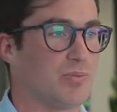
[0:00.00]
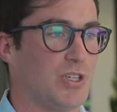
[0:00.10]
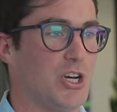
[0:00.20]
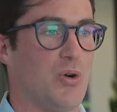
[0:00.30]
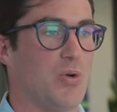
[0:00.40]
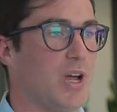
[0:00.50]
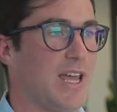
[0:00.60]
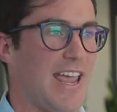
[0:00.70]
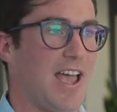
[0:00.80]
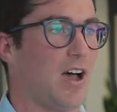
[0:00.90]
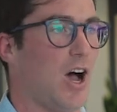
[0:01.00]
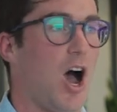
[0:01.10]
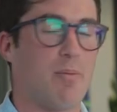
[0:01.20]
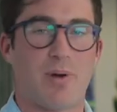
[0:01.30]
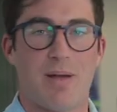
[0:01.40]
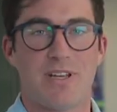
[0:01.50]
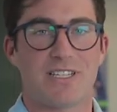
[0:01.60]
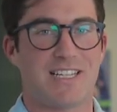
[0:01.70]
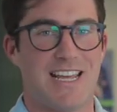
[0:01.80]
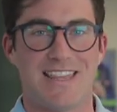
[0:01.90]
you know,
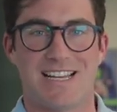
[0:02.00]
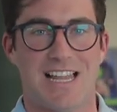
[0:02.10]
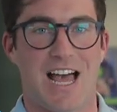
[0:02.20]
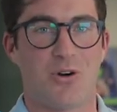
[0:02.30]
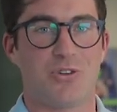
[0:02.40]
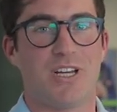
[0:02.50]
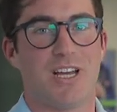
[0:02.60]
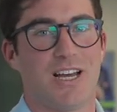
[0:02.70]
on-premise, in the cloud,